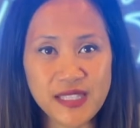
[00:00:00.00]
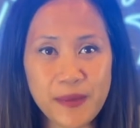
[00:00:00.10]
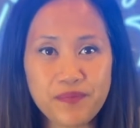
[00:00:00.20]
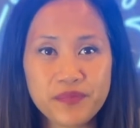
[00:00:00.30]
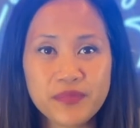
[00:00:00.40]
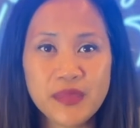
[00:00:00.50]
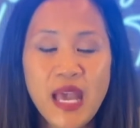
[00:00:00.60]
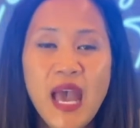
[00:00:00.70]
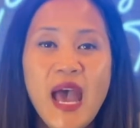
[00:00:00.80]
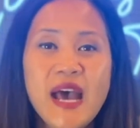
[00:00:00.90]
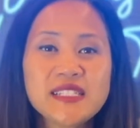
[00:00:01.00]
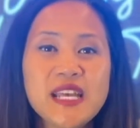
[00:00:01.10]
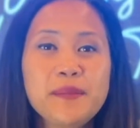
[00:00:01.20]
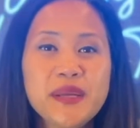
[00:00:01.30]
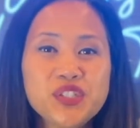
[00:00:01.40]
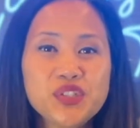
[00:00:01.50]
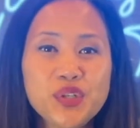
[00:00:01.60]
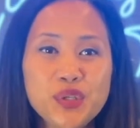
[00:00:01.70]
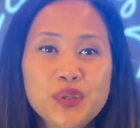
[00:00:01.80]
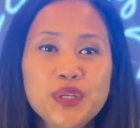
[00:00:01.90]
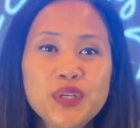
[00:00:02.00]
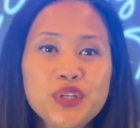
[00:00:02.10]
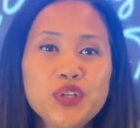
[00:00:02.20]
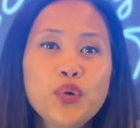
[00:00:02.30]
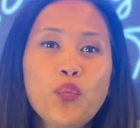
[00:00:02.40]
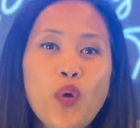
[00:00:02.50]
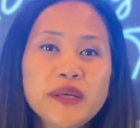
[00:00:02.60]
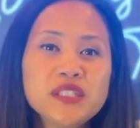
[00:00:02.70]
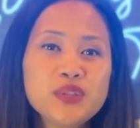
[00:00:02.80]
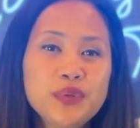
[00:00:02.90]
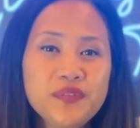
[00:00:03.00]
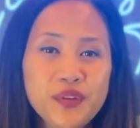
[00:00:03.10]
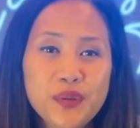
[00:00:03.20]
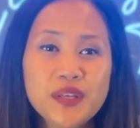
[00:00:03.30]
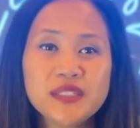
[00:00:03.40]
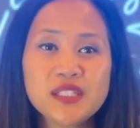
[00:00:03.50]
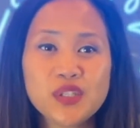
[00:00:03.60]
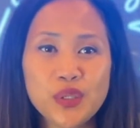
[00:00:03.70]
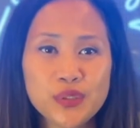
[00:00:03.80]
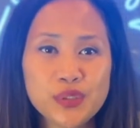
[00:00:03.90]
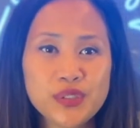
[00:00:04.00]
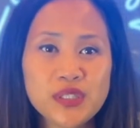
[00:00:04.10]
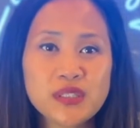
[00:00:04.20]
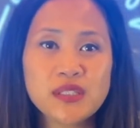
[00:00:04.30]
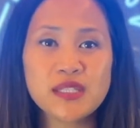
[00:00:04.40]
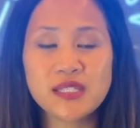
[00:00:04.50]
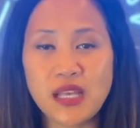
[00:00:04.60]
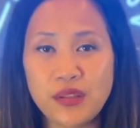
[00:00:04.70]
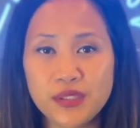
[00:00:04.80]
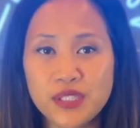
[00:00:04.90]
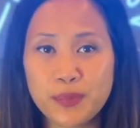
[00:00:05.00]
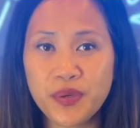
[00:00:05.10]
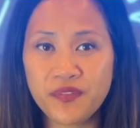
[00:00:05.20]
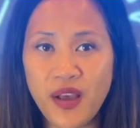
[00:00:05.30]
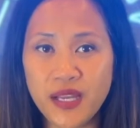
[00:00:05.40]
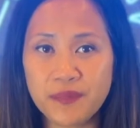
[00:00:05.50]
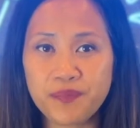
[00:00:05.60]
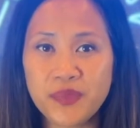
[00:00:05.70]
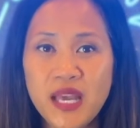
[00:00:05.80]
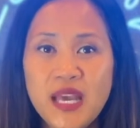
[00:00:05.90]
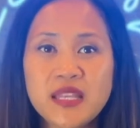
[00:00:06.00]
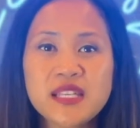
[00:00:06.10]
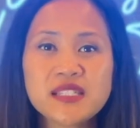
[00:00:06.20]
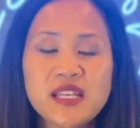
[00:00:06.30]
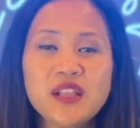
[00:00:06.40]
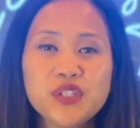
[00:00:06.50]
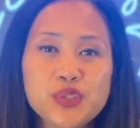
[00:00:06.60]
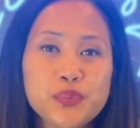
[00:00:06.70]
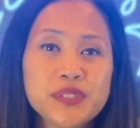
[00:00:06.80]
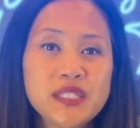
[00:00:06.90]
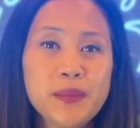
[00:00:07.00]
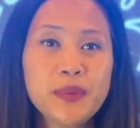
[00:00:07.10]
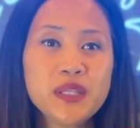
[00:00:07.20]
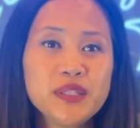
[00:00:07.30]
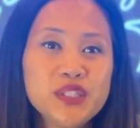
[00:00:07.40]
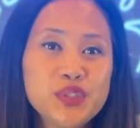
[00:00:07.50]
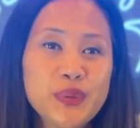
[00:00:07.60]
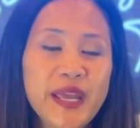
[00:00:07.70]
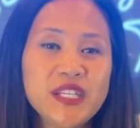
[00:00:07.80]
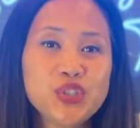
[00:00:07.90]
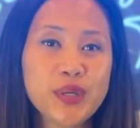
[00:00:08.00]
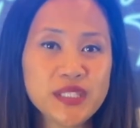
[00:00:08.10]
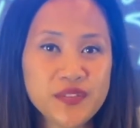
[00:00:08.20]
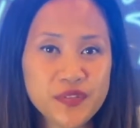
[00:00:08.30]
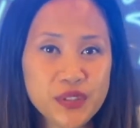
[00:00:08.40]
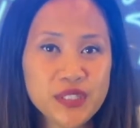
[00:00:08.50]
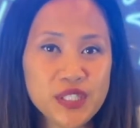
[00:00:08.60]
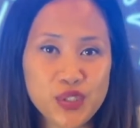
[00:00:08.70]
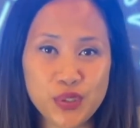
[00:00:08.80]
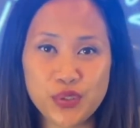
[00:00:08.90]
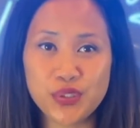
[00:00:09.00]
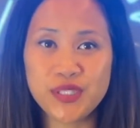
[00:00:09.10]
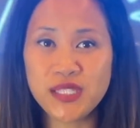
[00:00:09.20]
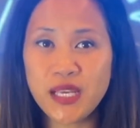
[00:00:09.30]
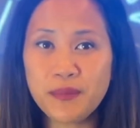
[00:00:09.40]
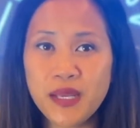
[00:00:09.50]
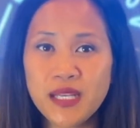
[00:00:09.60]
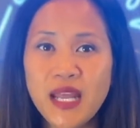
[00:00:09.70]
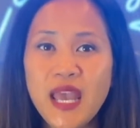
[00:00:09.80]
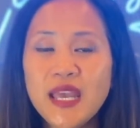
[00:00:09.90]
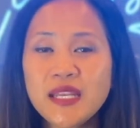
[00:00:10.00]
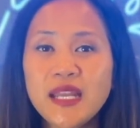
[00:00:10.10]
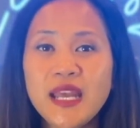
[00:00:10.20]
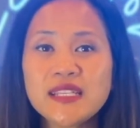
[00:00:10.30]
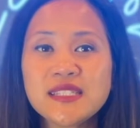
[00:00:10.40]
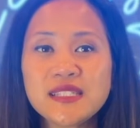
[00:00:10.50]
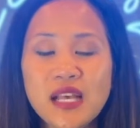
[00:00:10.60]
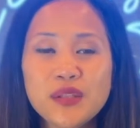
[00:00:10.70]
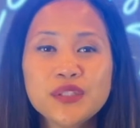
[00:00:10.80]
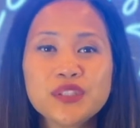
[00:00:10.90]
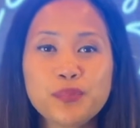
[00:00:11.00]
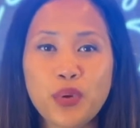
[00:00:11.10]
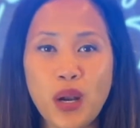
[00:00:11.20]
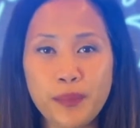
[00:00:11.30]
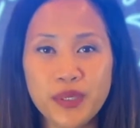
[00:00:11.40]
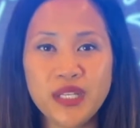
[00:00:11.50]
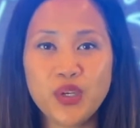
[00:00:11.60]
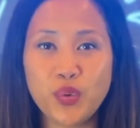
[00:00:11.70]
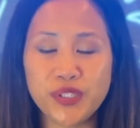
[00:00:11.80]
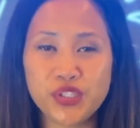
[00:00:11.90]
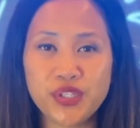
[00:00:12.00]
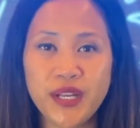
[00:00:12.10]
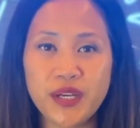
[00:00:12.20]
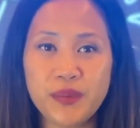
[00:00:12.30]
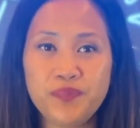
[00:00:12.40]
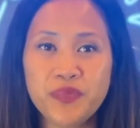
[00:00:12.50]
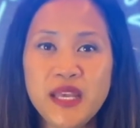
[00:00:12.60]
it. As I mentioned earlier, you'll want to review the disclosures the sellers provide. The sellers will typically do a transfer disclosure statement and a seller's property questionnaire.